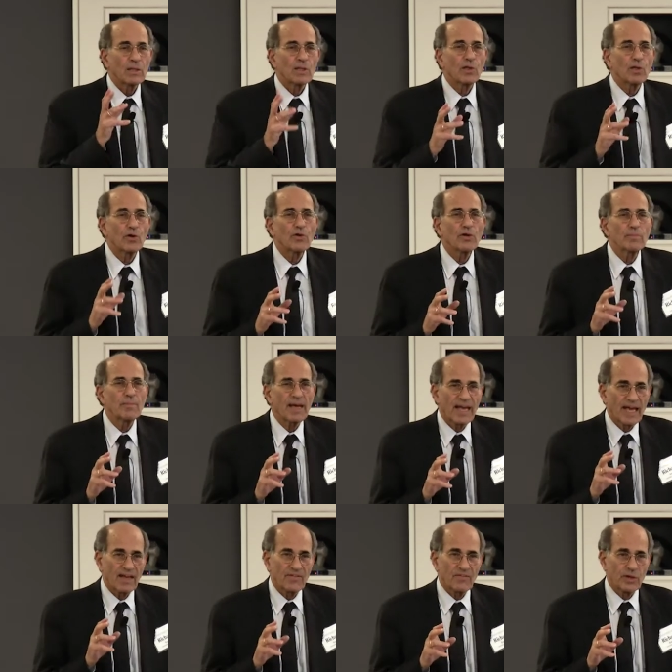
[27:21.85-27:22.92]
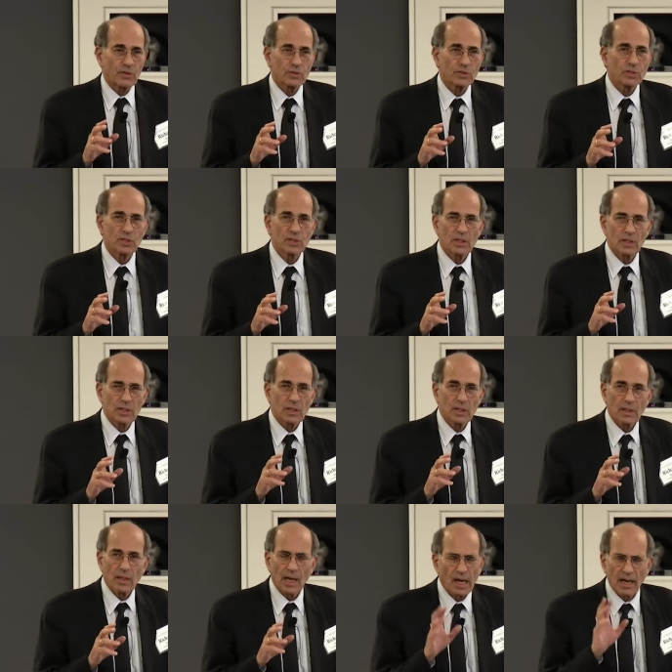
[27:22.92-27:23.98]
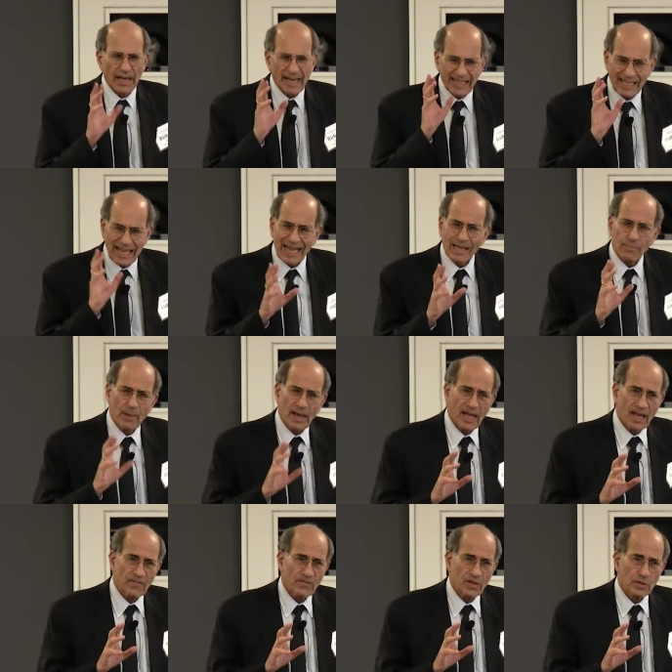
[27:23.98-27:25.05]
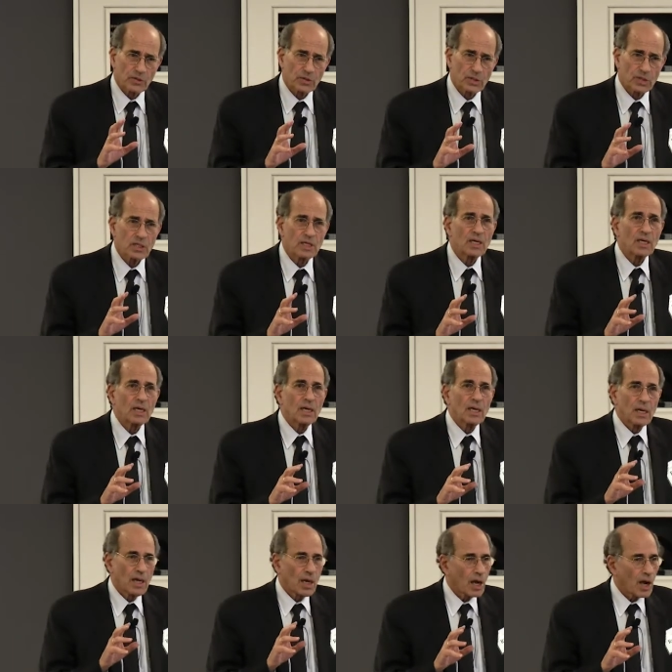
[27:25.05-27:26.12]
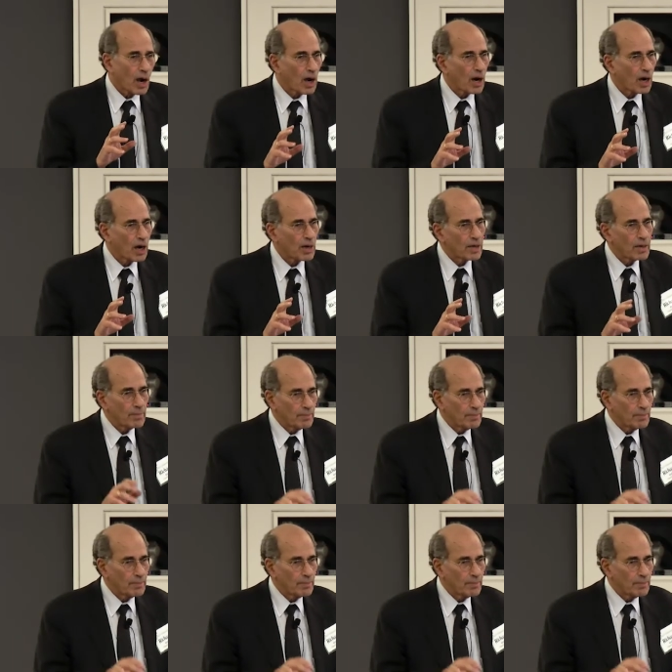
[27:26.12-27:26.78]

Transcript: learned behaviors, uh, innate behaviors, are